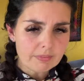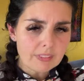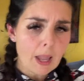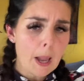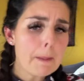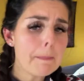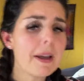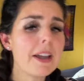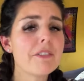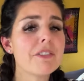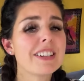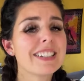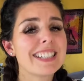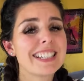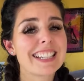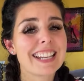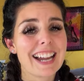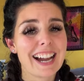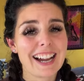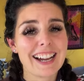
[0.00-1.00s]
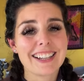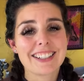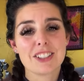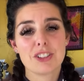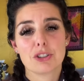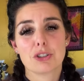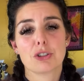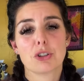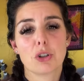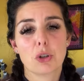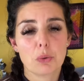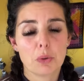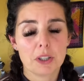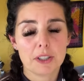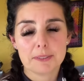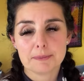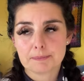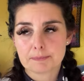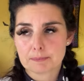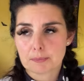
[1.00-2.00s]
I bet if I did cardio
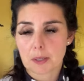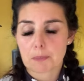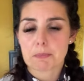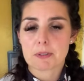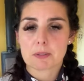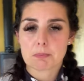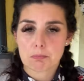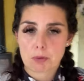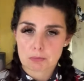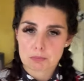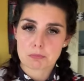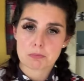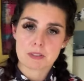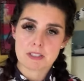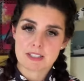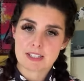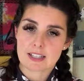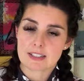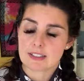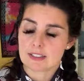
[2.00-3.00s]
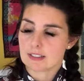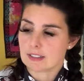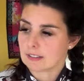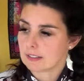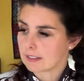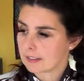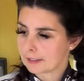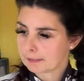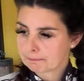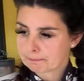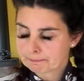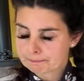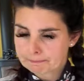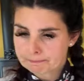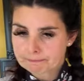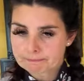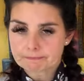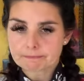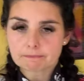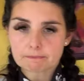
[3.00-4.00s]
core, that'd be probably dead in this.
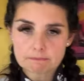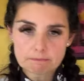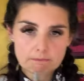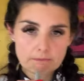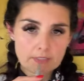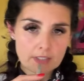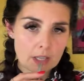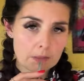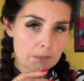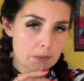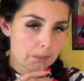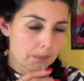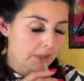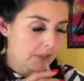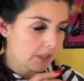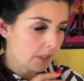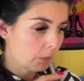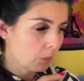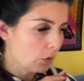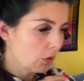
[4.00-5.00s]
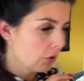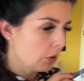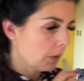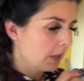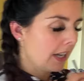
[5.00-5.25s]
It'd be busy. I'm going to do